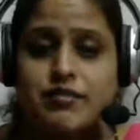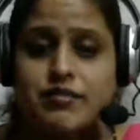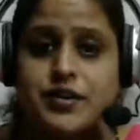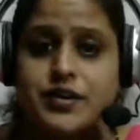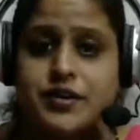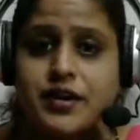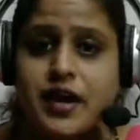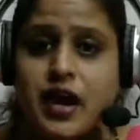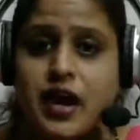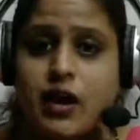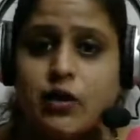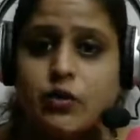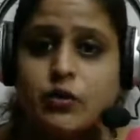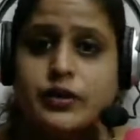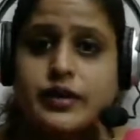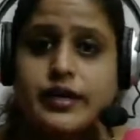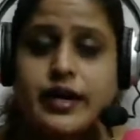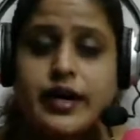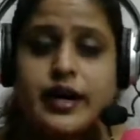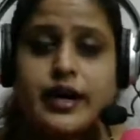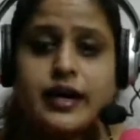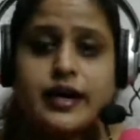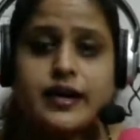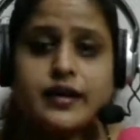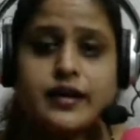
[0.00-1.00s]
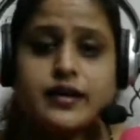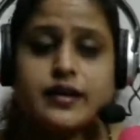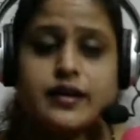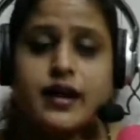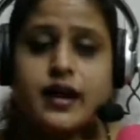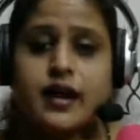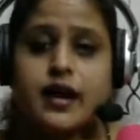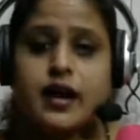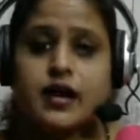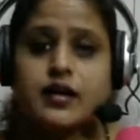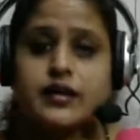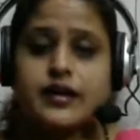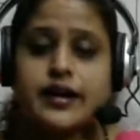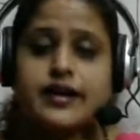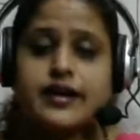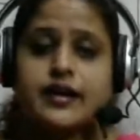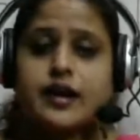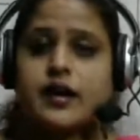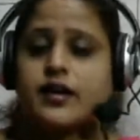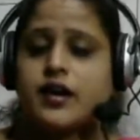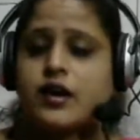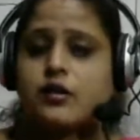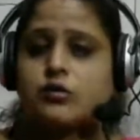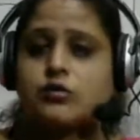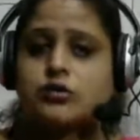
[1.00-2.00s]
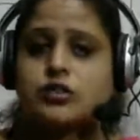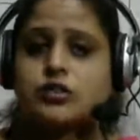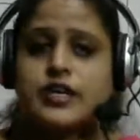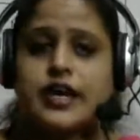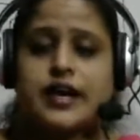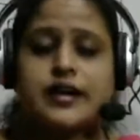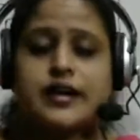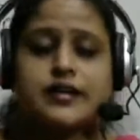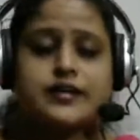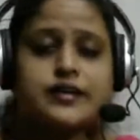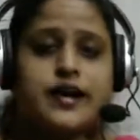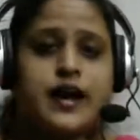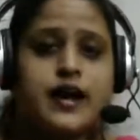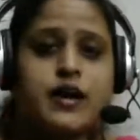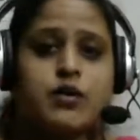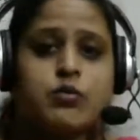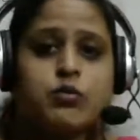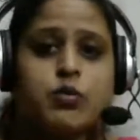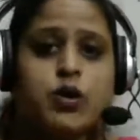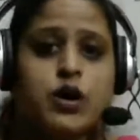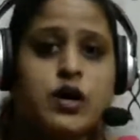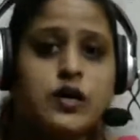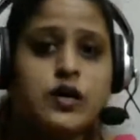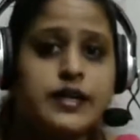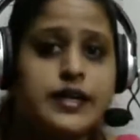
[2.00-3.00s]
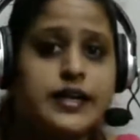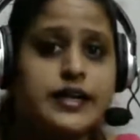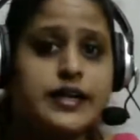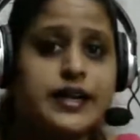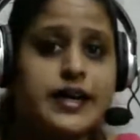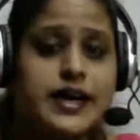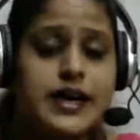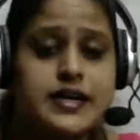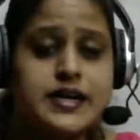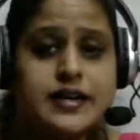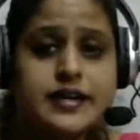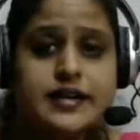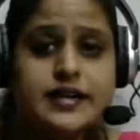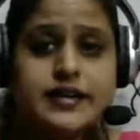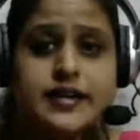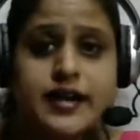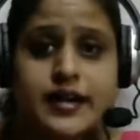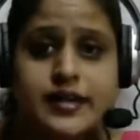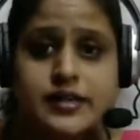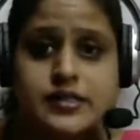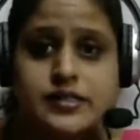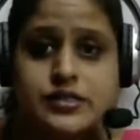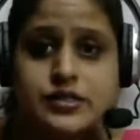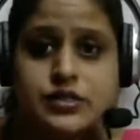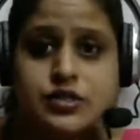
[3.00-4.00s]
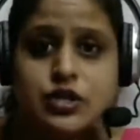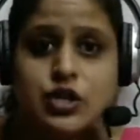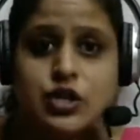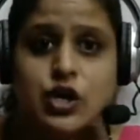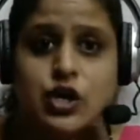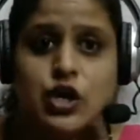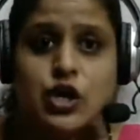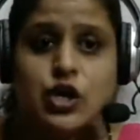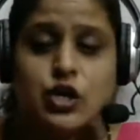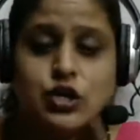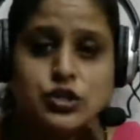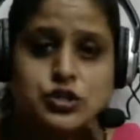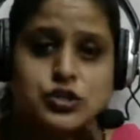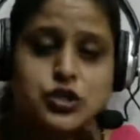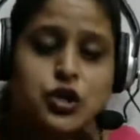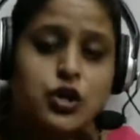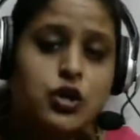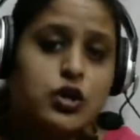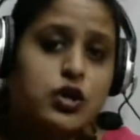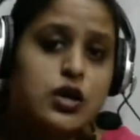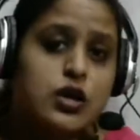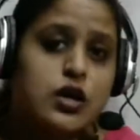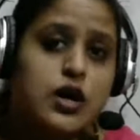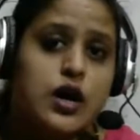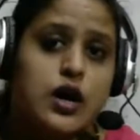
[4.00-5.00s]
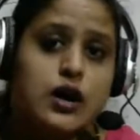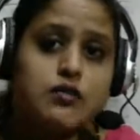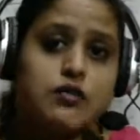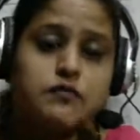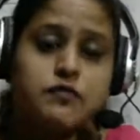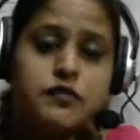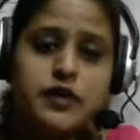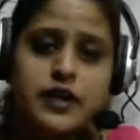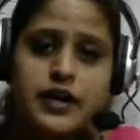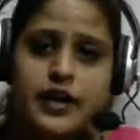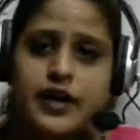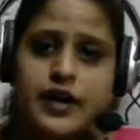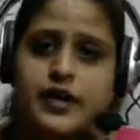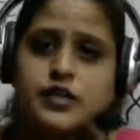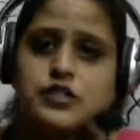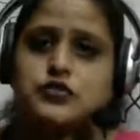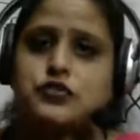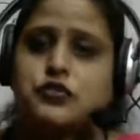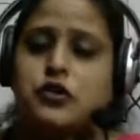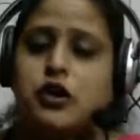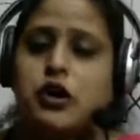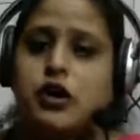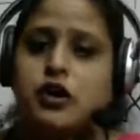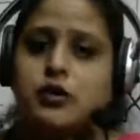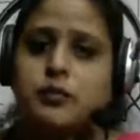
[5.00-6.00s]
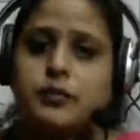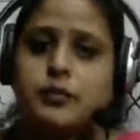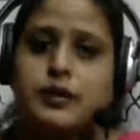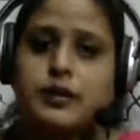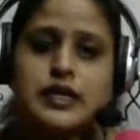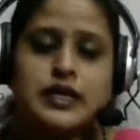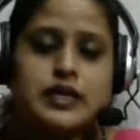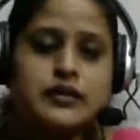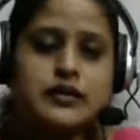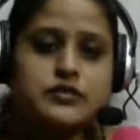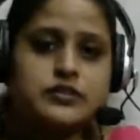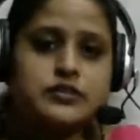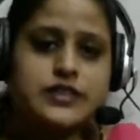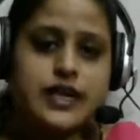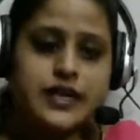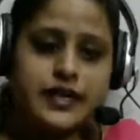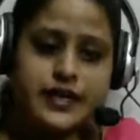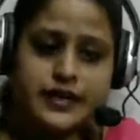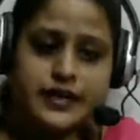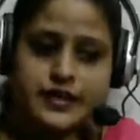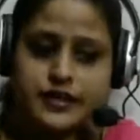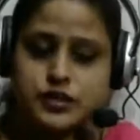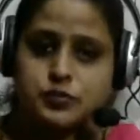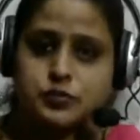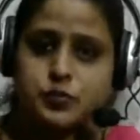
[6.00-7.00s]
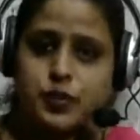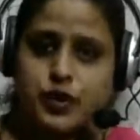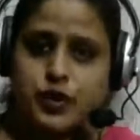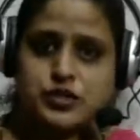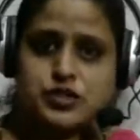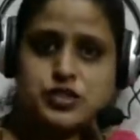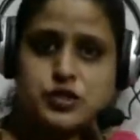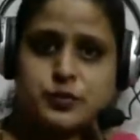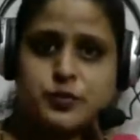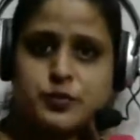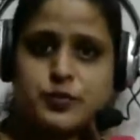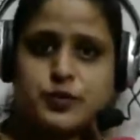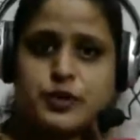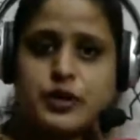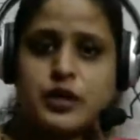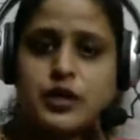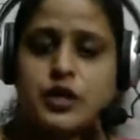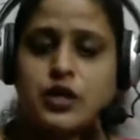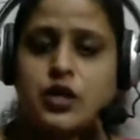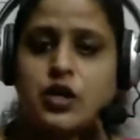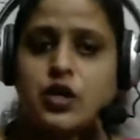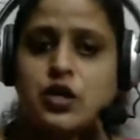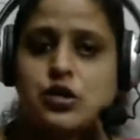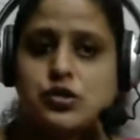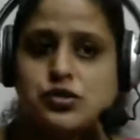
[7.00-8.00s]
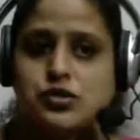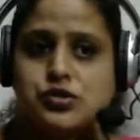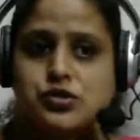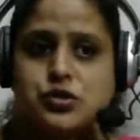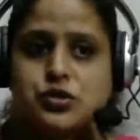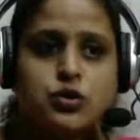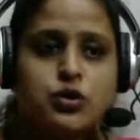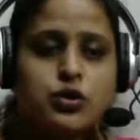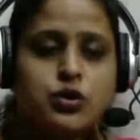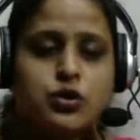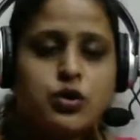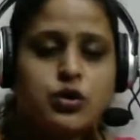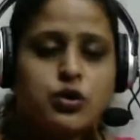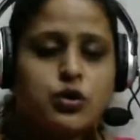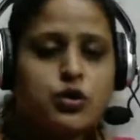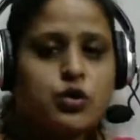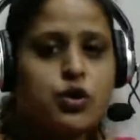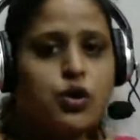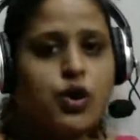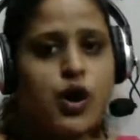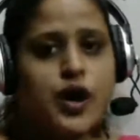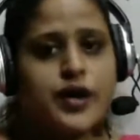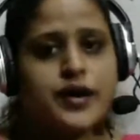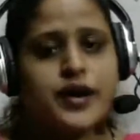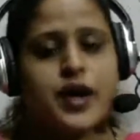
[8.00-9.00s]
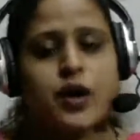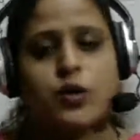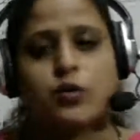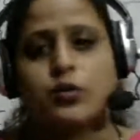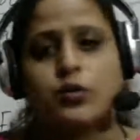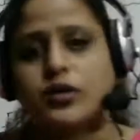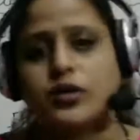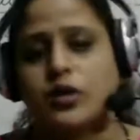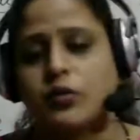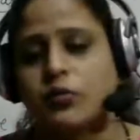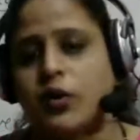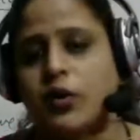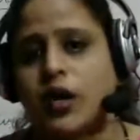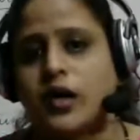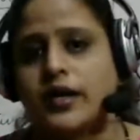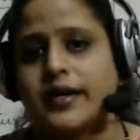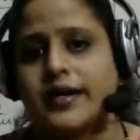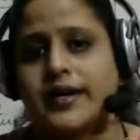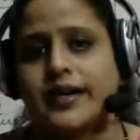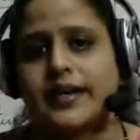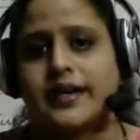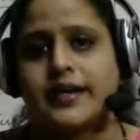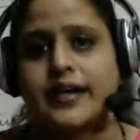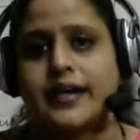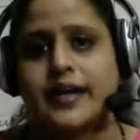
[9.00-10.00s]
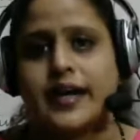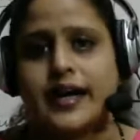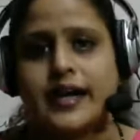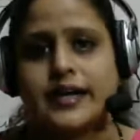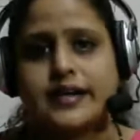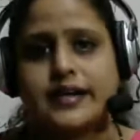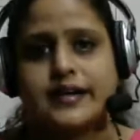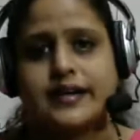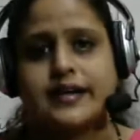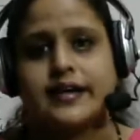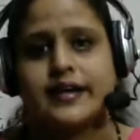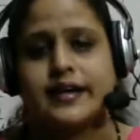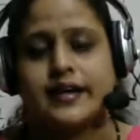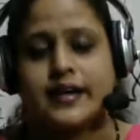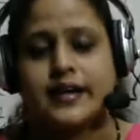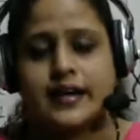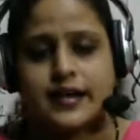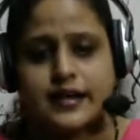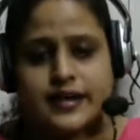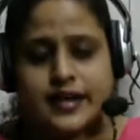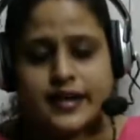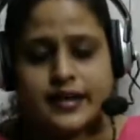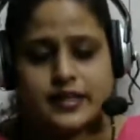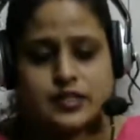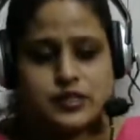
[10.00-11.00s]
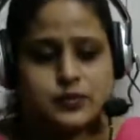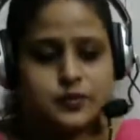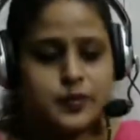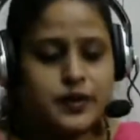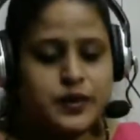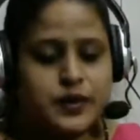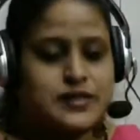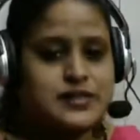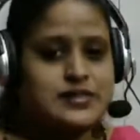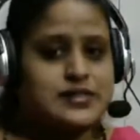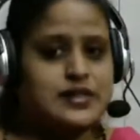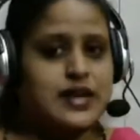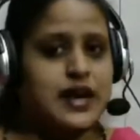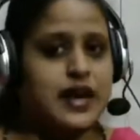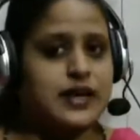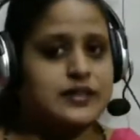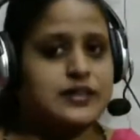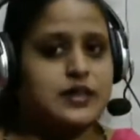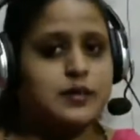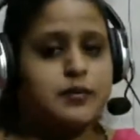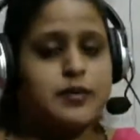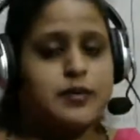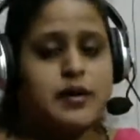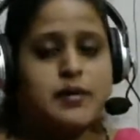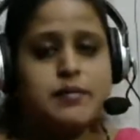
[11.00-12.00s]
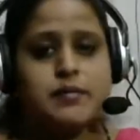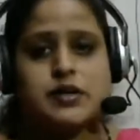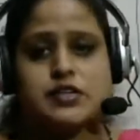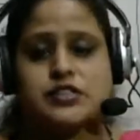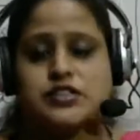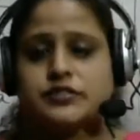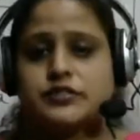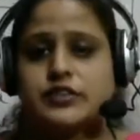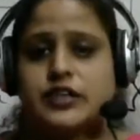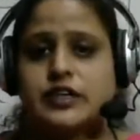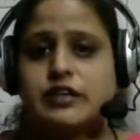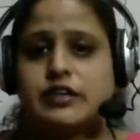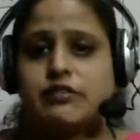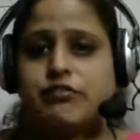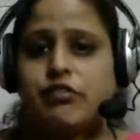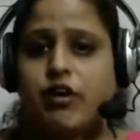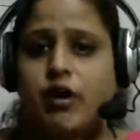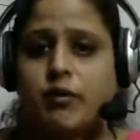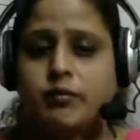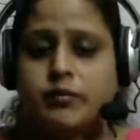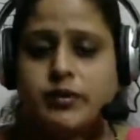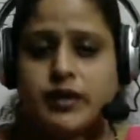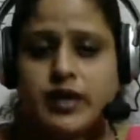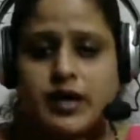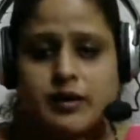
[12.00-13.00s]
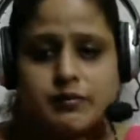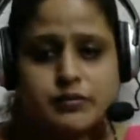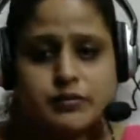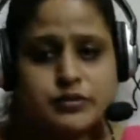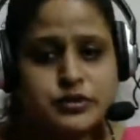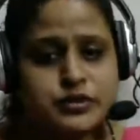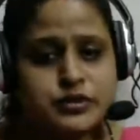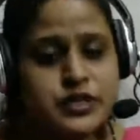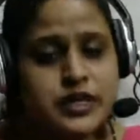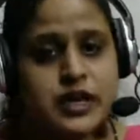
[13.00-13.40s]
a round around the entire world in 80 days. So Phileas Fogg believes that it is possible to go around the world in 80 days, but other members of the reform clubs